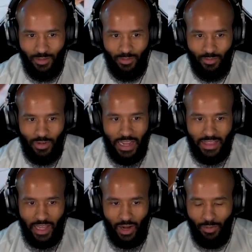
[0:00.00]
Right
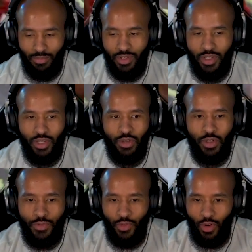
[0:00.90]
there.
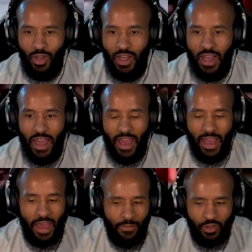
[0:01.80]
Beautiful.
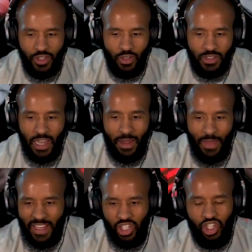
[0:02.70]
Every single time they
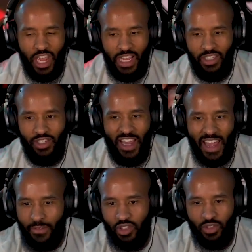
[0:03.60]
exchange,
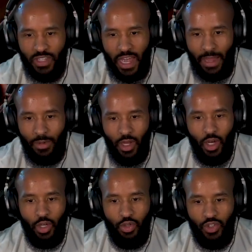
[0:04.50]
every single time,
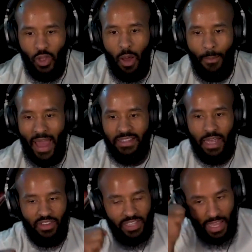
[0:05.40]
you saw Max have
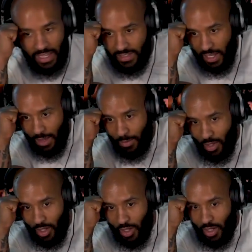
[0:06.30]
his hands up.
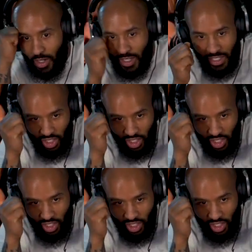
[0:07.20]
He's